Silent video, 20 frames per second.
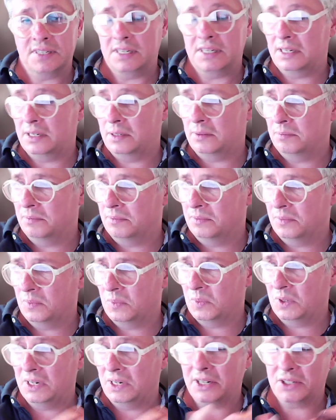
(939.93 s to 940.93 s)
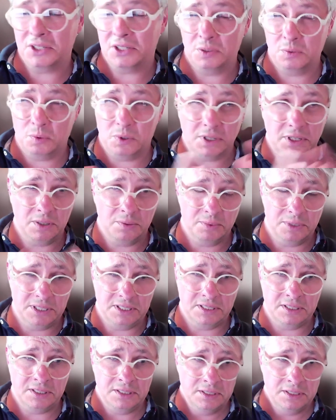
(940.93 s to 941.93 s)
We're actually working with